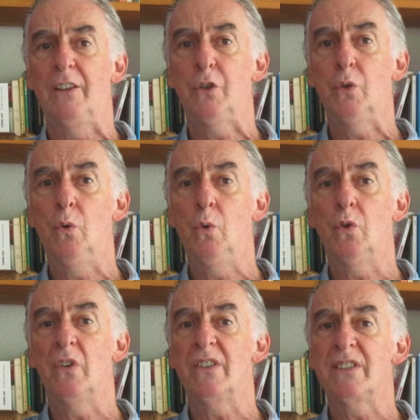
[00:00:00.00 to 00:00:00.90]

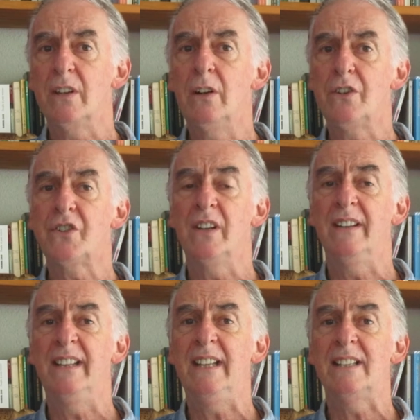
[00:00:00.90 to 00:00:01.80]
to search
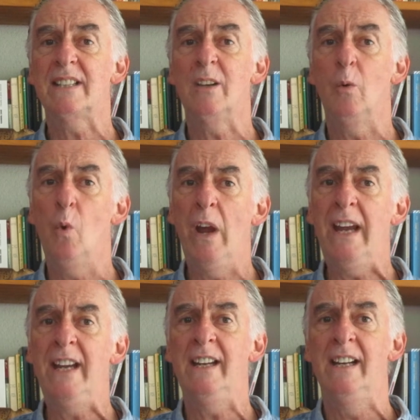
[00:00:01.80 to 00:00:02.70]
this
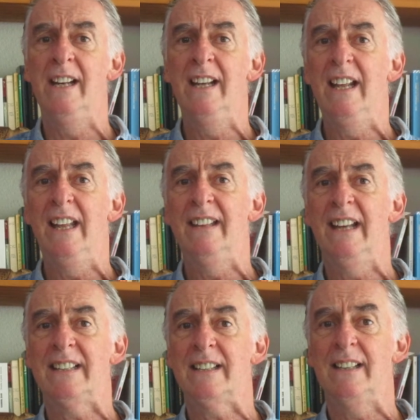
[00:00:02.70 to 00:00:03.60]
way
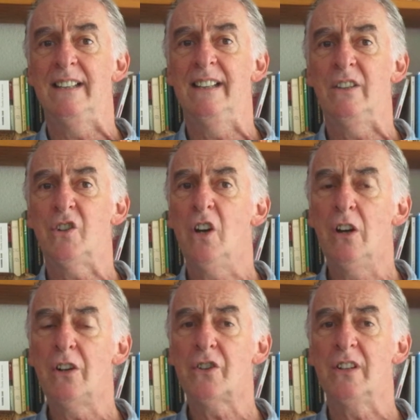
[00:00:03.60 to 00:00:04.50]
that the
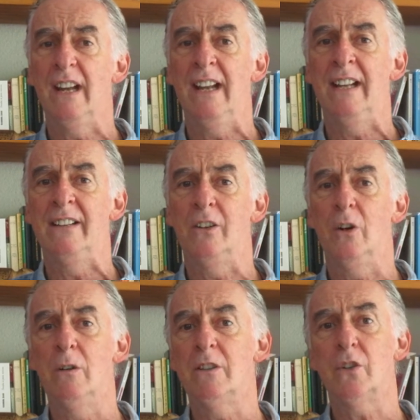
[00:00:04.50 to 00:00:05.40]
church and
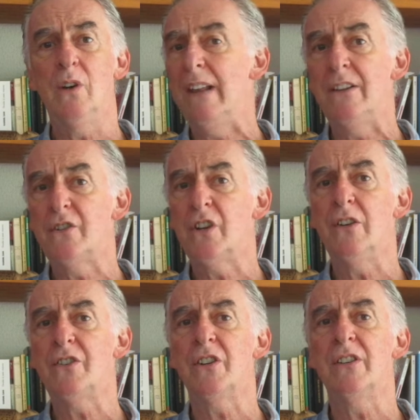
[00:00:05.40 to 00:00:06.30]
also other
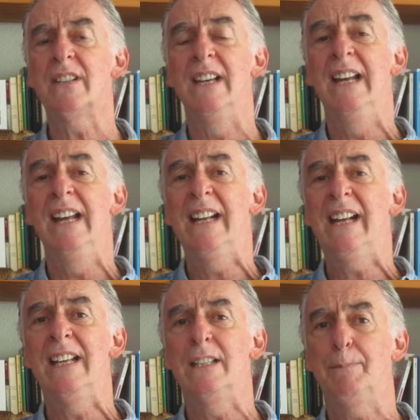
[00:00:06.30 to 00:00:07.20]
churches
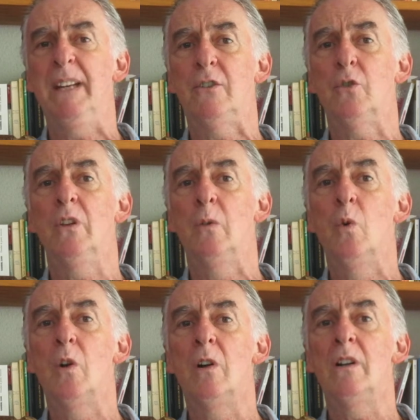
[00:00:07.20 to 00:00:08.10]
can speak to the
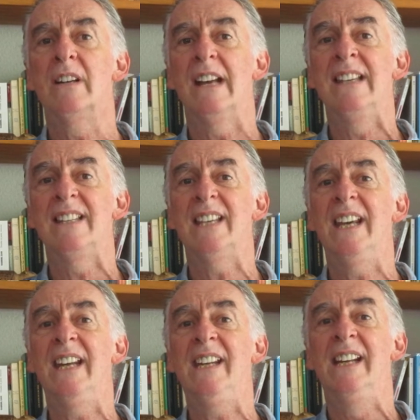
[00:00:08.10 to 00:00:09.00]
world and
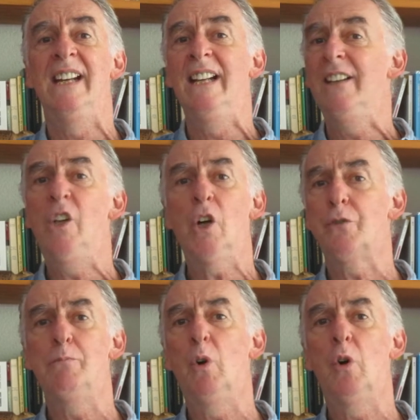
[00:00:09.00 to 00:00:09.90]
say,
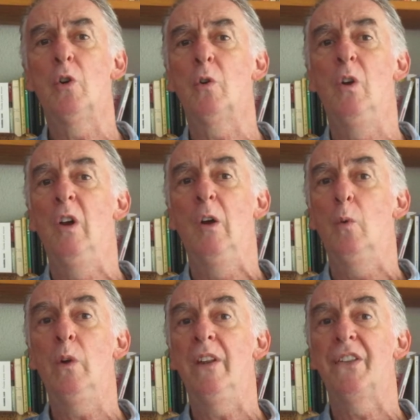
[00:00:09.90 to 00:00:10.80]
not more
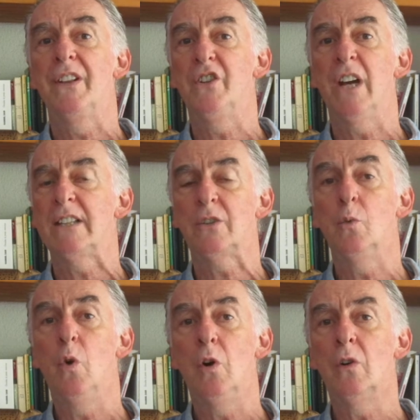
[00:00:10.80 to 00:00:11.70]
with just
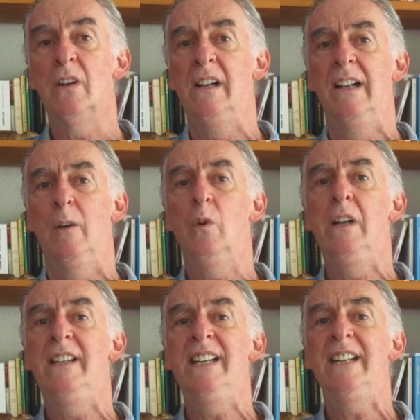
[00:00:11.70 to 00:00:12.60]
war,
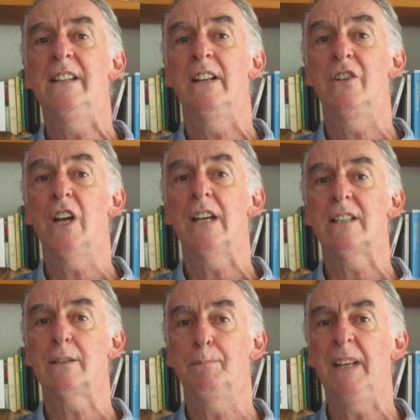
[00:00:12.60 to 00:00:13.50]
we need
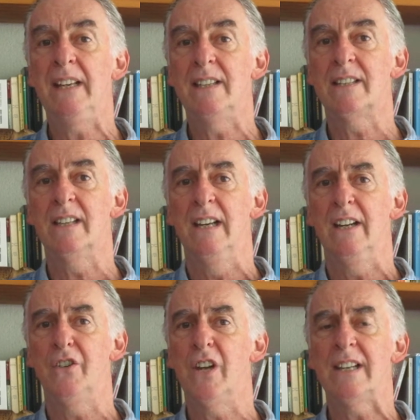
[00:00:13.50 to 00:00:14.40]
just peace,
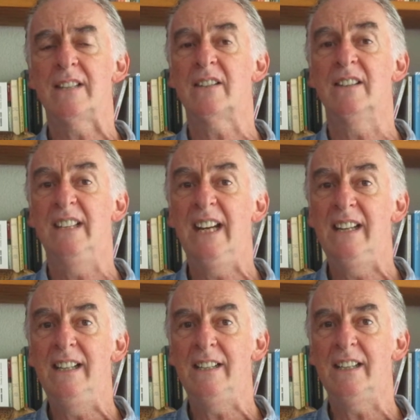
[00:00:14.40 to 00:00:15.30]
just
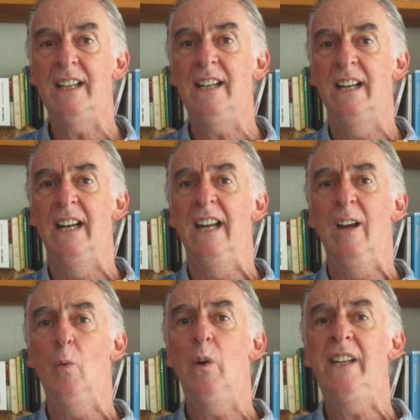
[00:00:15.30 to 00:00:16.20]
dignity,
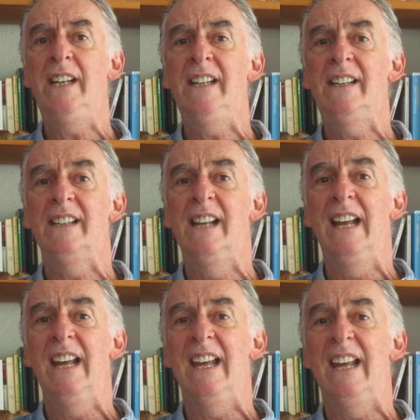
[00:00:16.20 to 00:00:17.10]
we need
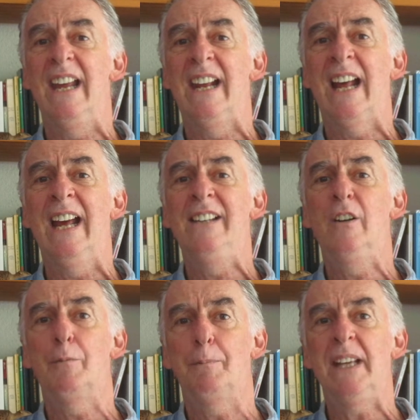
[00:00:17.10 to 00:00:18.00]
a kind
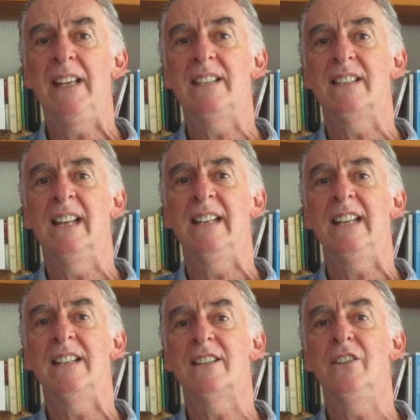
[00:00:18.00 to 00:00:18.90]
of peace that
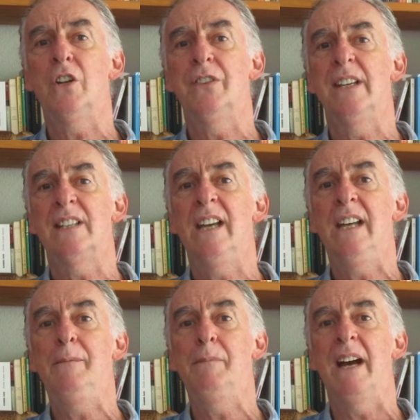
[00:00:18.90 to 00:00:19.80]
it's not the
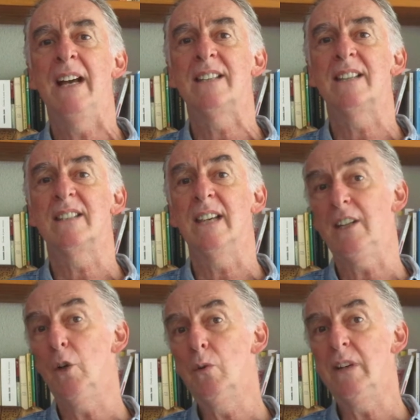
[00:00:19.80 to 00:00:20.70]
same as
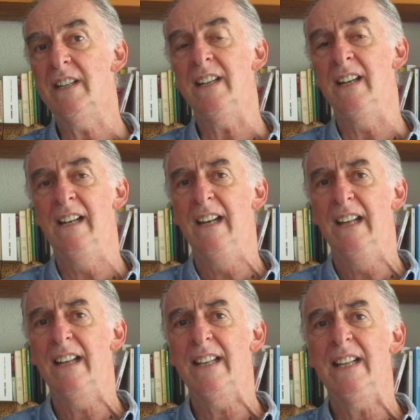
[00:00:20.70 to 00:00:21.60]
security,
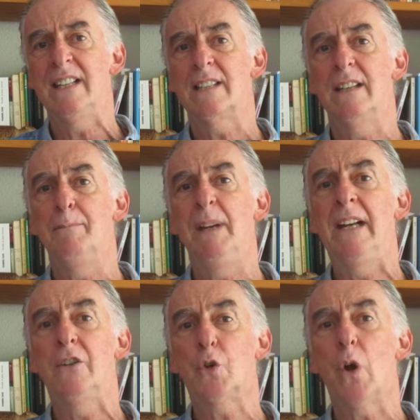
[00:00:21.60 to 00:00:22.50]
that it's the
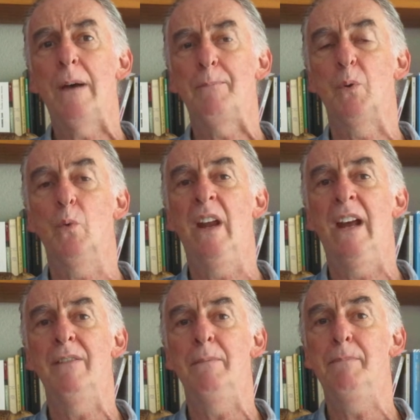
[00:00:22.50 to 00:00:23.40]
big trap we
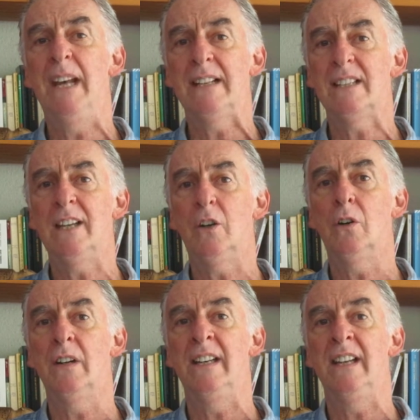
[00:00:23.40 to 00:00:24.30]
have in Mexico
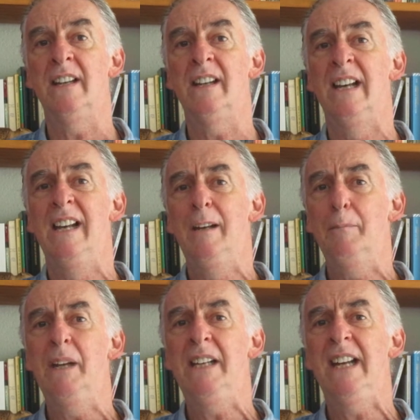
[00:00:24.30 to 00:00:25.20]
and in
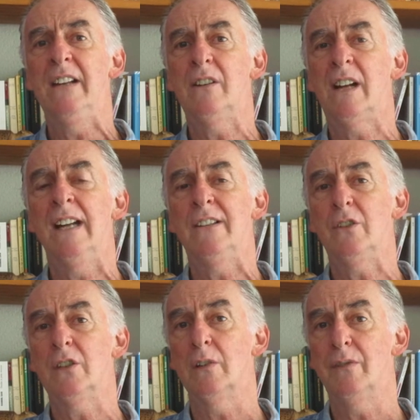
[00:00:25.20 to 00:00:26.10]
many other
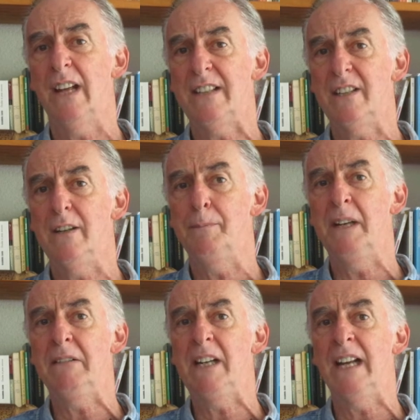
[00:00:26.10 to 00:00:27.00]
countries of Latin
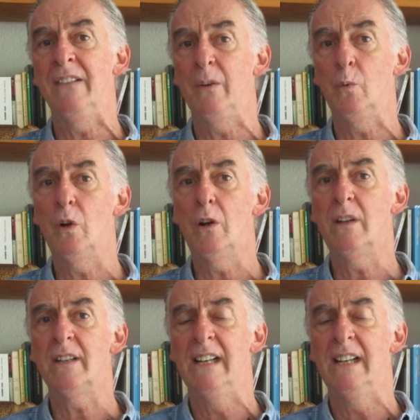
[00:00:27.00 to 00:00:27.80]
America and the world,